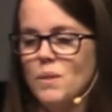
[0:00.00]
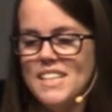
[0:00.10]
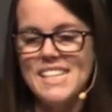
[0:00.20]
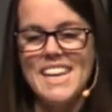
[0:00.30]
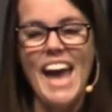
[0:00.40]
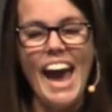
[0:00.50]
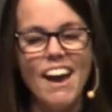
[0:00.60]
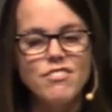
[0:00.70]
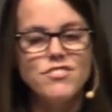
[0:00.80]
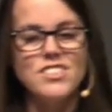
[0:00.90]
What does he
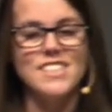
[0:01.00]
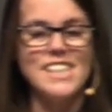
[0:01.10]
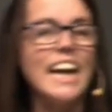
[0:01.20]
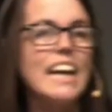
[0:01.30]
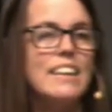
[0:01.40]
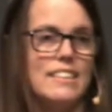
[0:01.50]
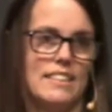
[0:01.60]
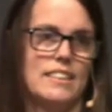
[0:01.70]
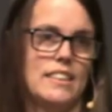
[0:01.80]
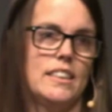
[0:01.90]
have to
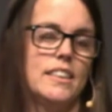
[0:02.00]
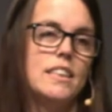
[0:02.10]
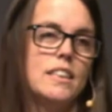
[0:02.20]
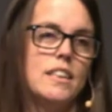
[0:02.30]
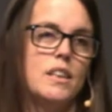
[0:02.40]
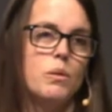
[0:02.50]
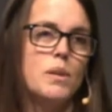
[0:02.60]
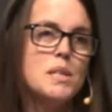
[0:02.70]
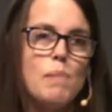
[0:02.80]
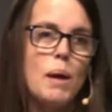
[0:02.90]
take?
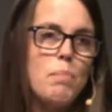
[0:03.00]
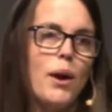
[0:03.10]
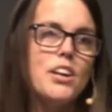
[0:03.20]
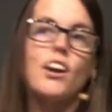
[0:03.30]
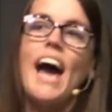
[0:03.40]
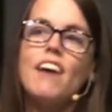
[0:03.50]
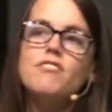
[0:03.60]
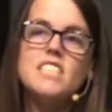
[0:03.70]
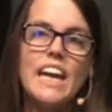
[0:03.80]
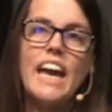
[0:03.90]
What does my partner
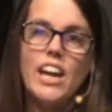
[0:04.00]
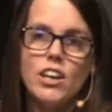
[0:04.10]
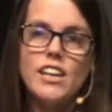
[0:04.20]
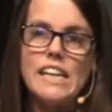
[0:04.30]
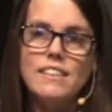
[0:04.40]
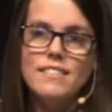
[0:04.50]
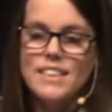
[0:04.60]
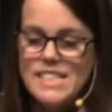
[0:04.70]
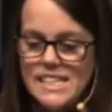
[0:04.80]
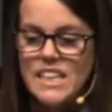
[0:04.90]
have to carry
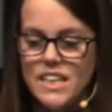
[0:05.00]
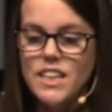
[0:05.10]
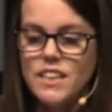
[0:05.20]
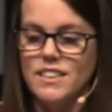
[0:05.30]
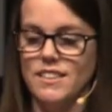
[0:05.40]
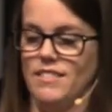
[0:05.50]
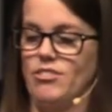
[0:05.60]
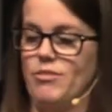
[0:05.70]
that's in here?